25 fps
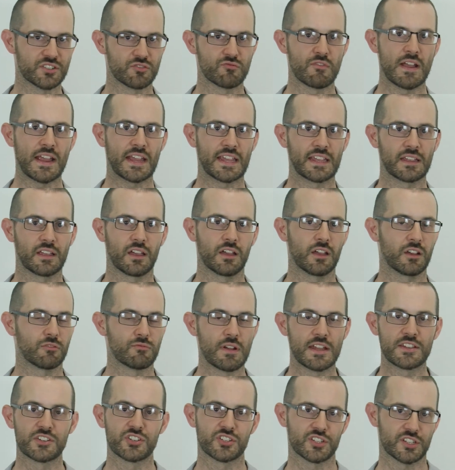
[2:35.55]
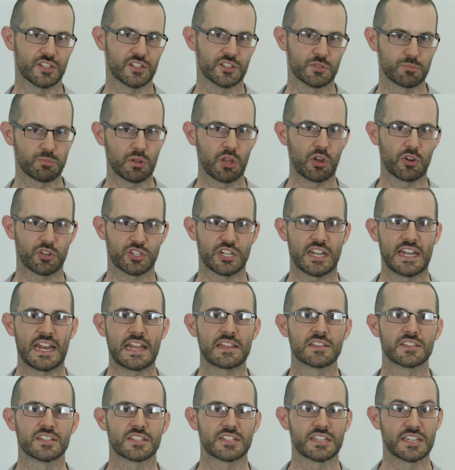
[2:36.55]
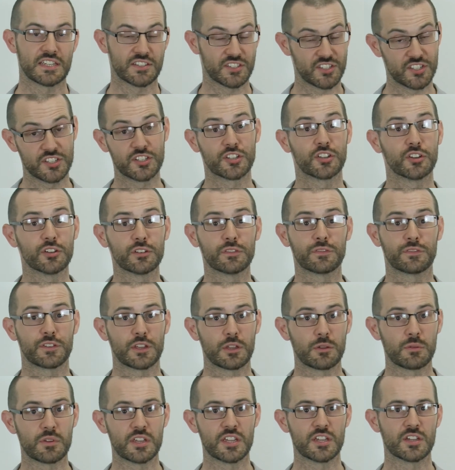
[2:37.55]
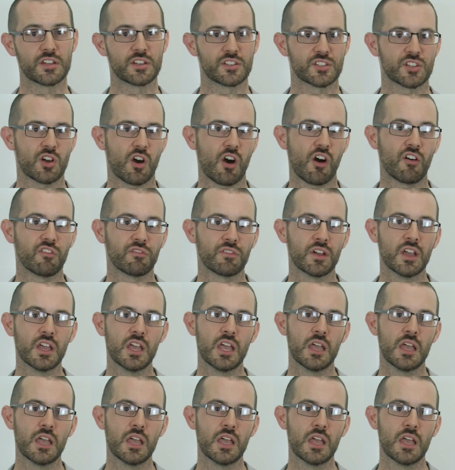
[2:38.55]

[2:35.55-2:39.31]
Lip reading: are registered as blockchain entities is a good few years off.